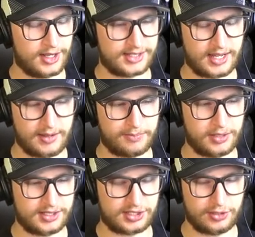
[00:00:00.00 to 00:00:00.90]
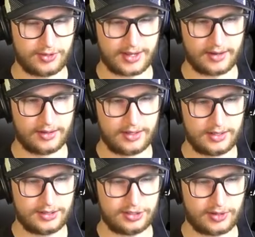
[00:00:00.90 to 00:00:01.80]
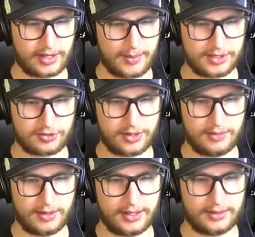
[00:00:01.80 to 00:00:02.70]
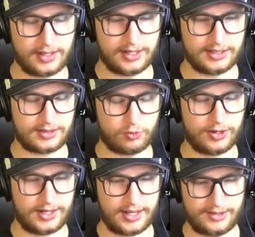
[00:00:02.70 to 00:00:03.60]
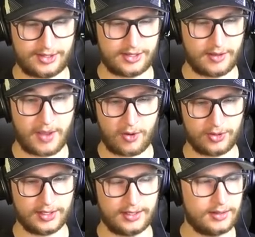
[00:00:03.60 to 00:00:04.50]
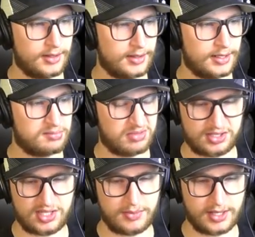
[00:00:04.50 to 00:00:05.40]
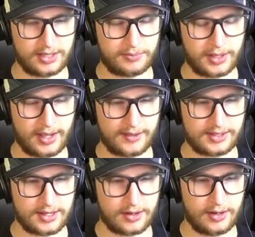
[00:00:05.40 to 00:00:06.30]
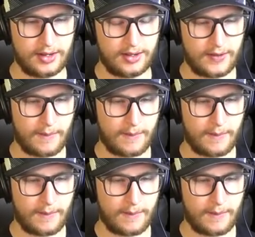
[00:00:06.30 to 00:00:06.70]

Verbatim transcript: lost a plus two there to our chemistry, but it is what it is, apparently. Let's simulate the playoffs here.